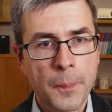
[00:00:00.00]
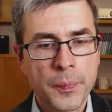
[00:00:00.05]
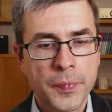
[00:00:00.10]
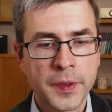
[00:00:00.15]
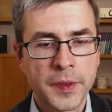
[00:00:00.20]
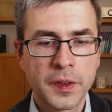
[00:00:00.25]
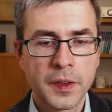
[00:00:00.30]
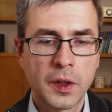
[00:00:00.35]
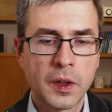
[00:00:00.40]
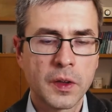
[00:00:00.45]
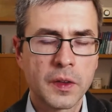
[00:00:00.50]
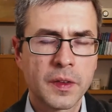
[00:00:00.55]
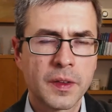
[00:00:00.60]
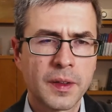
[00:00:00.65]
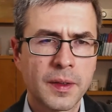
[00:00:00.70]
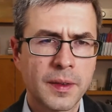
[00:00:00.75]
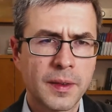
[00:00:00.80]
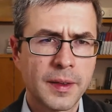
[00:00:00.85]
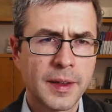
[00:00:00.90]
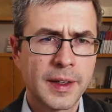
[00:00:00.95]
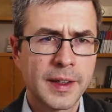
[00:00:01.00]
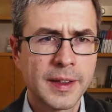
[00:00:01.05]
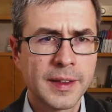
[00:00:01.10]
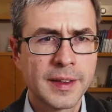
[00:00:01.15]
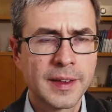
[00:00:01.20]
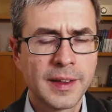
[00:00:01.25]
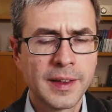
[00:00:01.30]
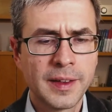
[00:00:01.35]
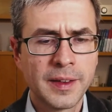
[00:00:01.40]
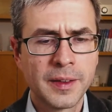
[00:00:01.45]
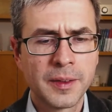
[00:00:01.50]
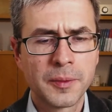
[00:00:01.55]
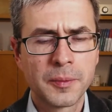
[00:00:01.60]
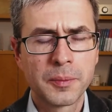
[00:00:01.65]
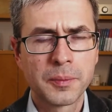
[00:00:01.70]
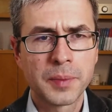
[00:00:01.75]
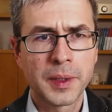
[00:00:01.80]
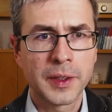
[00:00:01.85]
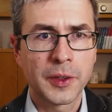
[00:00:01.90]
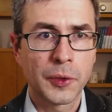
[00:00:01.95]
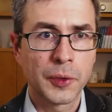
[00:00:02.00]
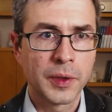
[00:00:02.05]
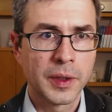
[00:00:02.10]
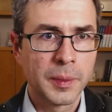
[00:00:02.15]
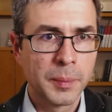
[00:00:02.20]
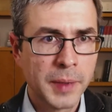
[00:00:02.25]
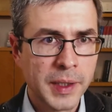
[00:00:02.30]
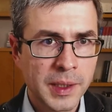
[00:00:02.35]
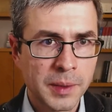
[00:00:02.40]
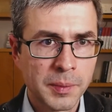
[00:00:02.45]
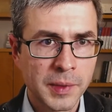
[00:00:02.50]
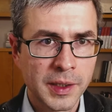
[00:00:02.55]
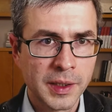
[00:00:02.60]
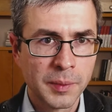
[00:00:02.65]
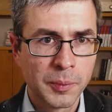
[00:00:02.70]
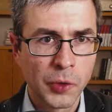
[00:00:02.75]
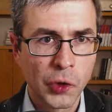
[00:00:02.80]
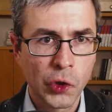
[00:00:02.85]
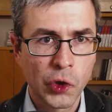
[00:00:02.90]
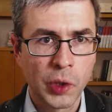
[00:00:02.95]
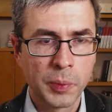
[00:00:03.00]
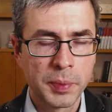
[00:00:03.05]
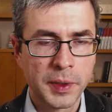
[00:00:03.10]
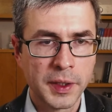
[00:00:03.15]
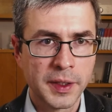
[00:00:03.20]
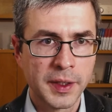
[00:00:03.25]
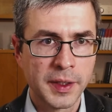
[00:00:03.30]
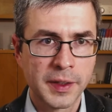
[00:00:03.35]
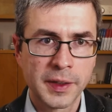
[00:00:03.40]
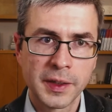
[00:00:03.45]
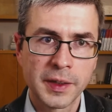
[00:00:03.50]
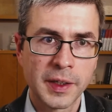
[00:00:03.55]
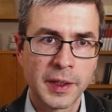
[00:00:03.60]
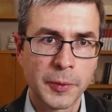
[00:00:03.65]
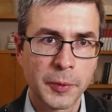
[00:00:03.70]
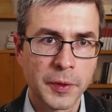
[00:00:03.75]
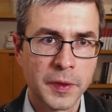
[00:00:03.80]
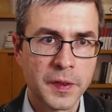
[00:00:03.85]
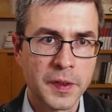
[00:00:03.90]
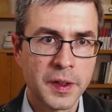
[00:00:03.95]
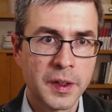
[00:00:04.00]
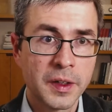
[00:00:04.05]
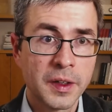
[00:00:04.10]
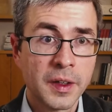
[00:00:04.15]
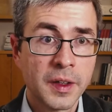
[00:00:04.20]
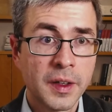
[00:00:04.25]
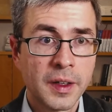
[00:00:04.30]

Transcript: These are slightly, but only minimally, more complicated, I would say,